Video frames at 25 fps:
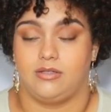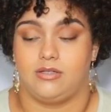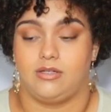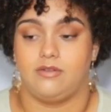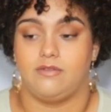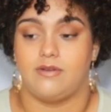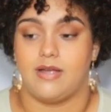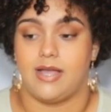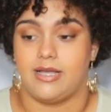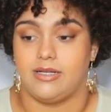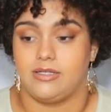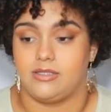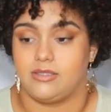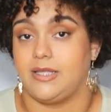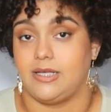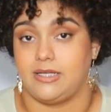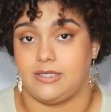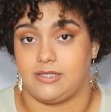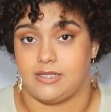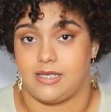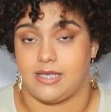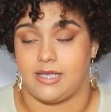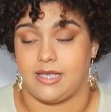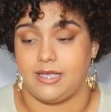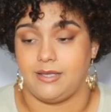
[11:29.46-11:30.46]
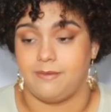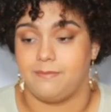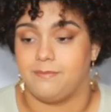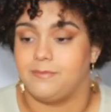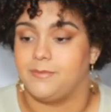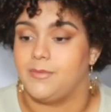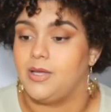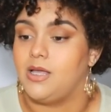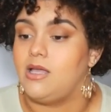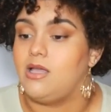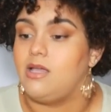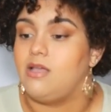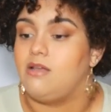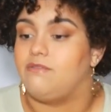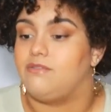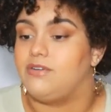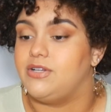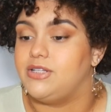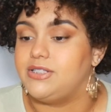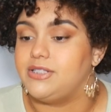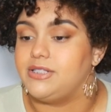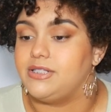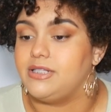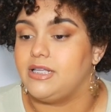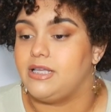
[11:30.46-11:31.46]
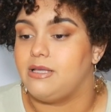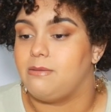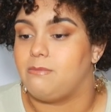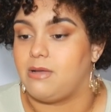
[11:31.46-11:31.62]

Correct, they say. Recently,